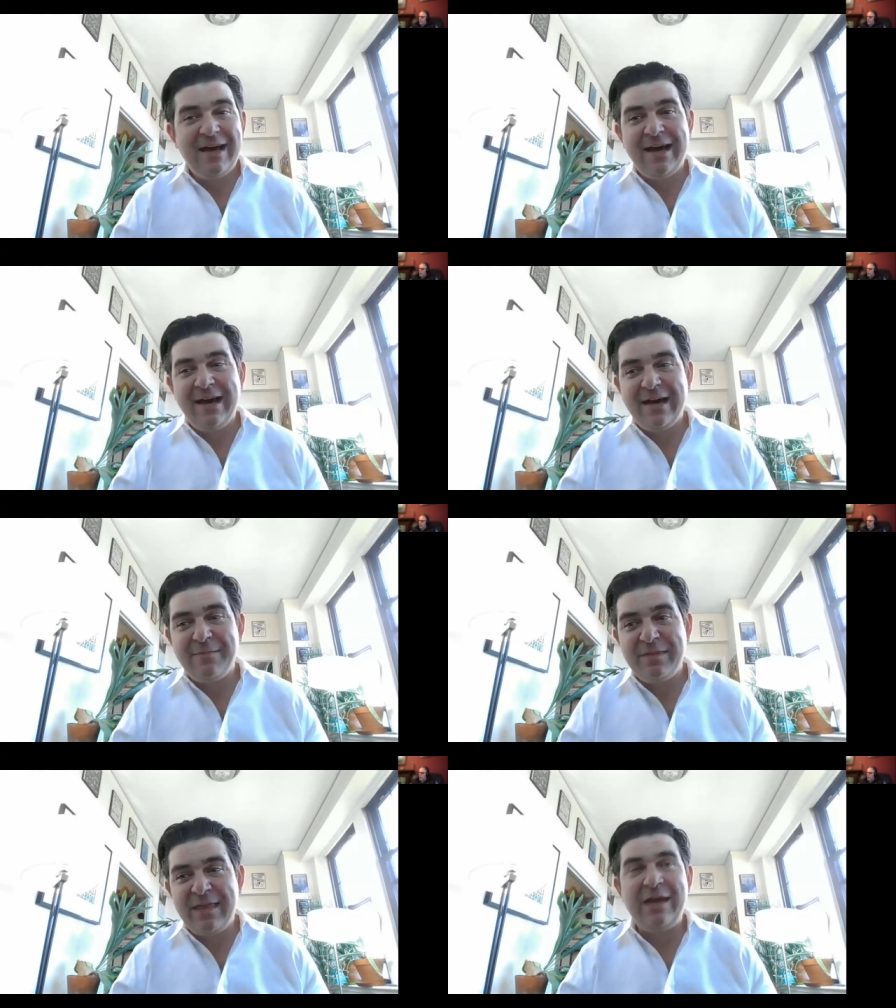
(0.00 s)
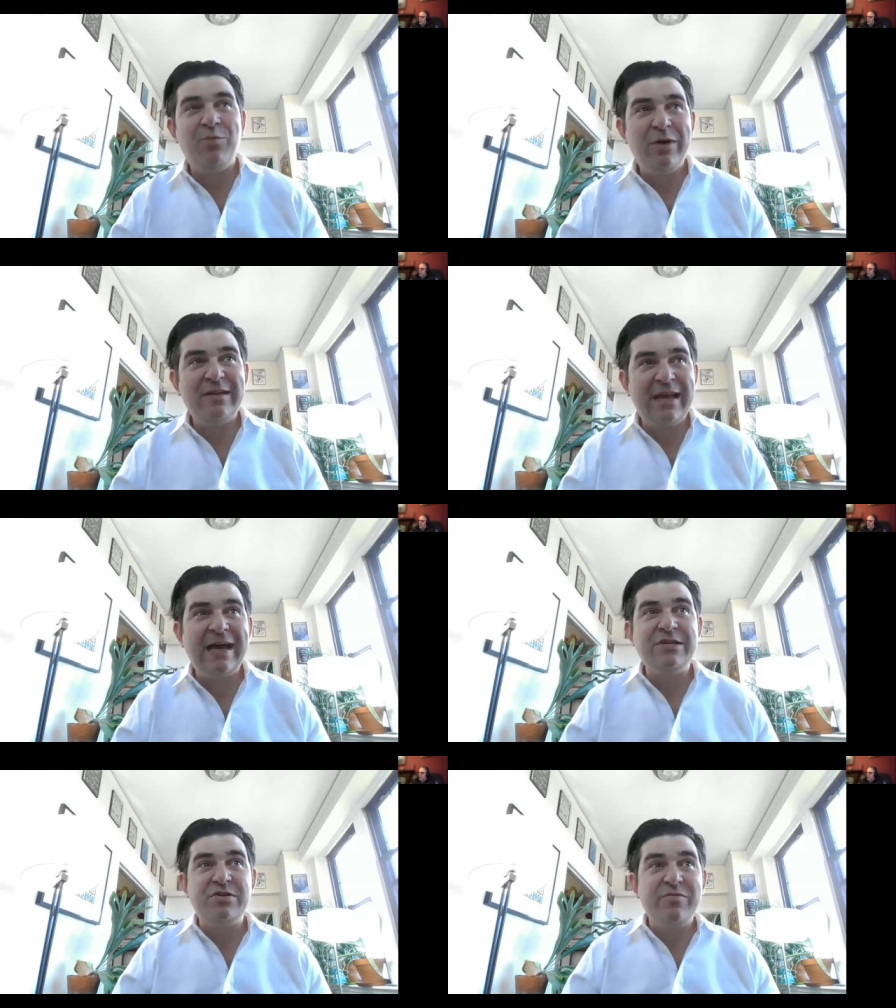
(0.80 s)
Um, they would
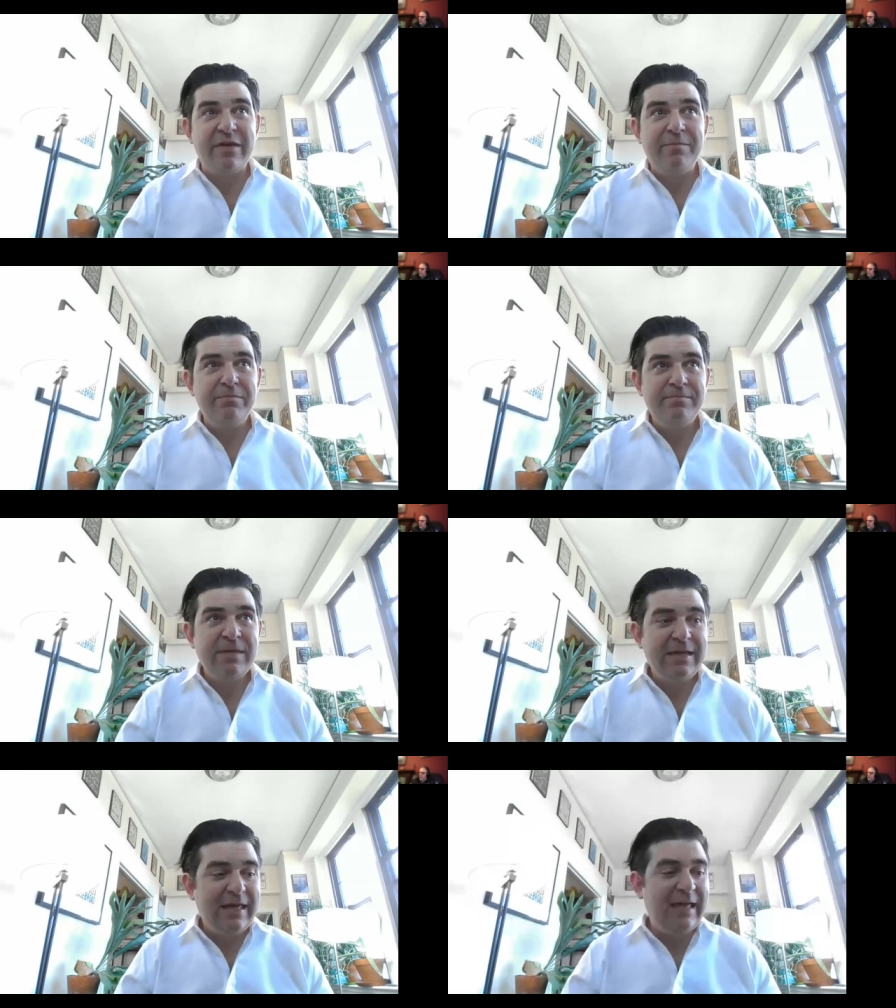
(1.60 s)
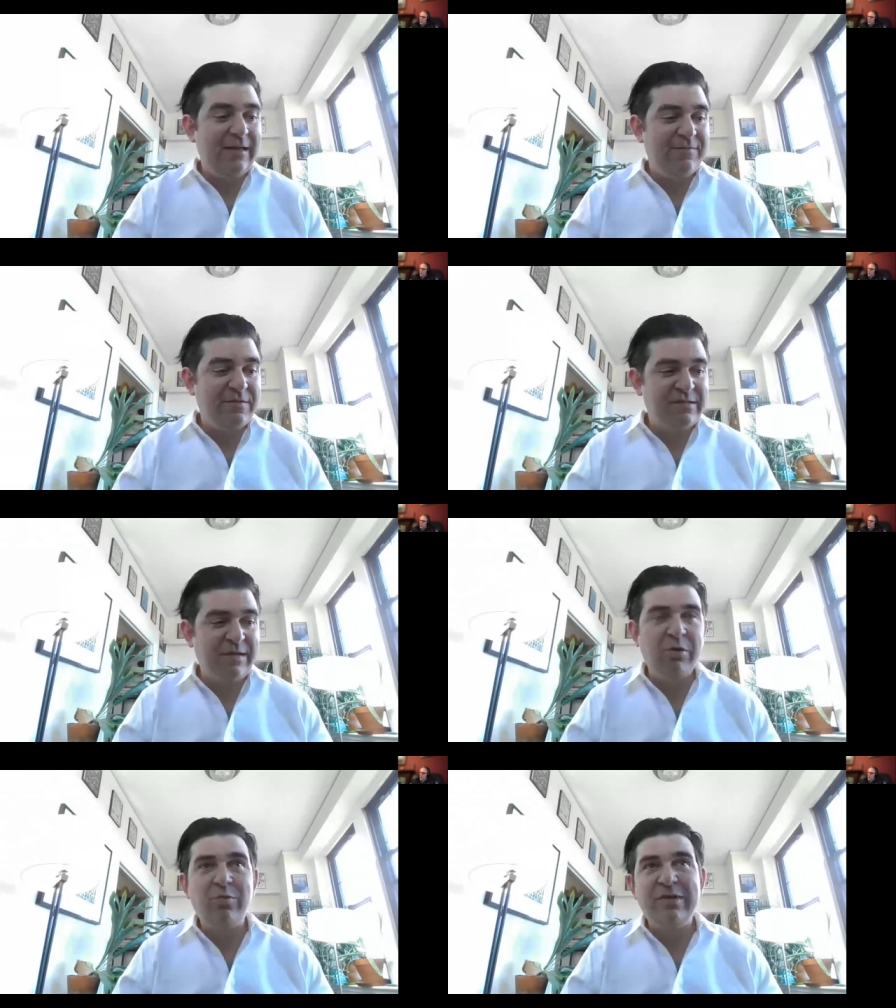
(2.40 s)
not do them if
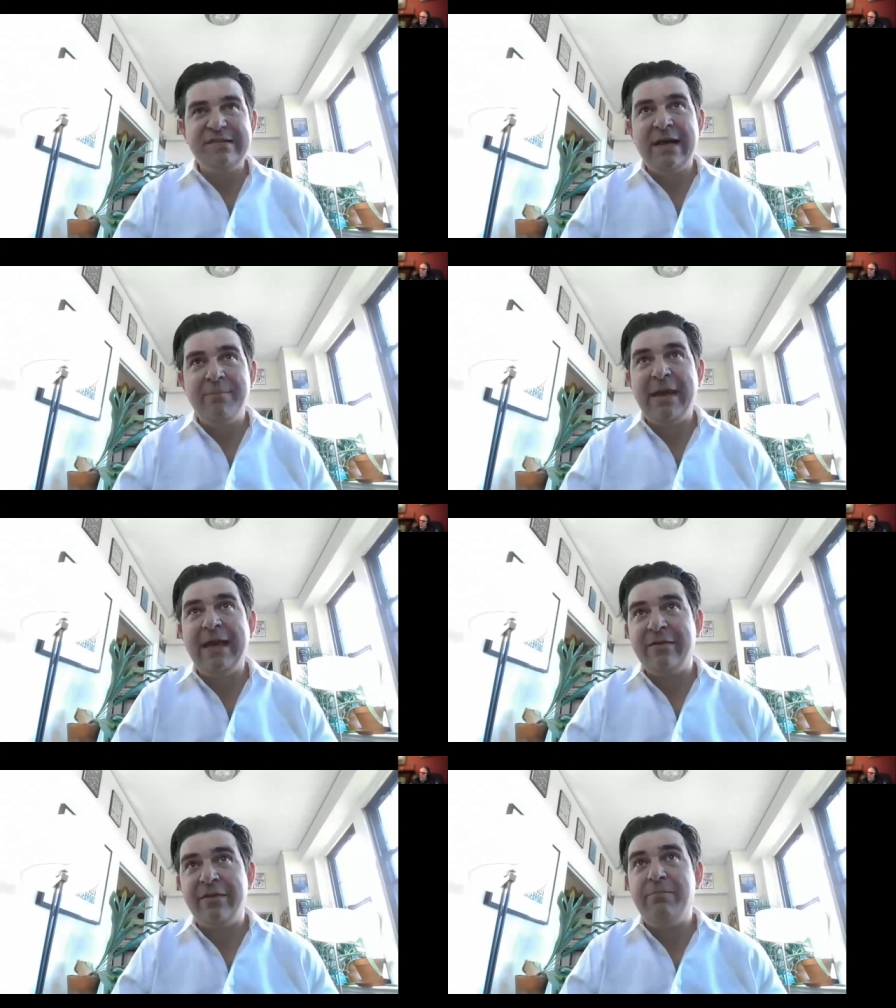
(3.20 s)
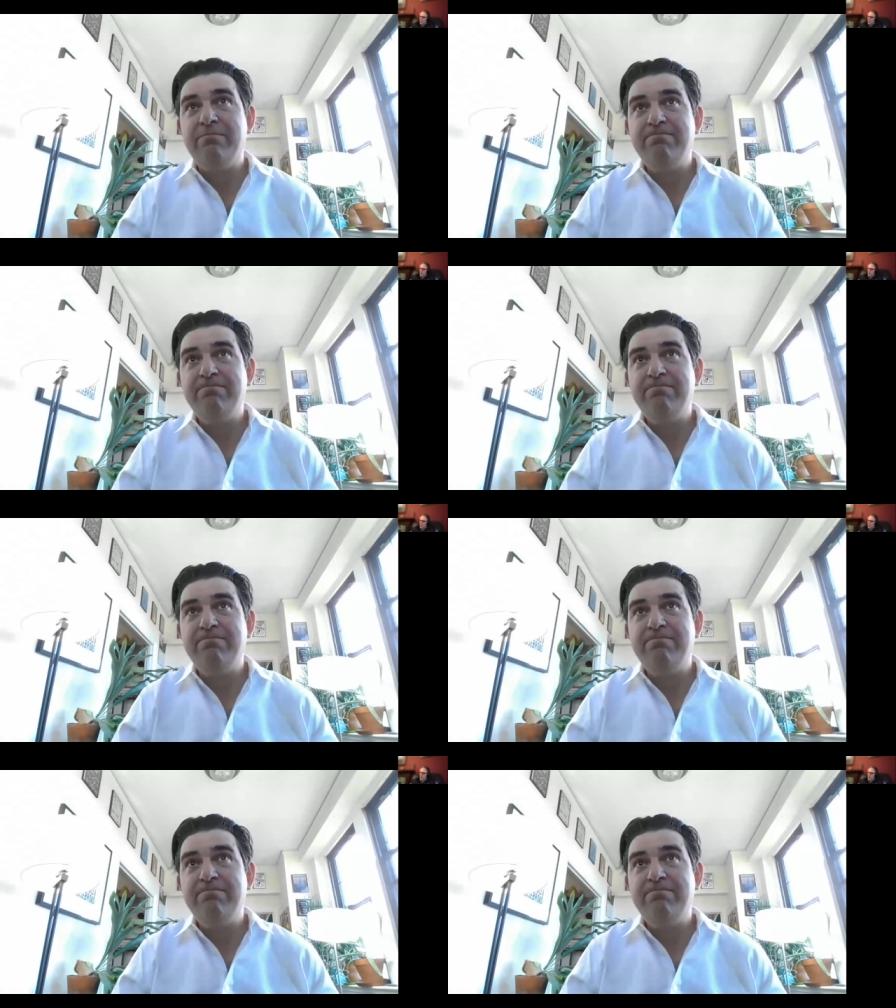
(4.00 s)
someone was not paying them.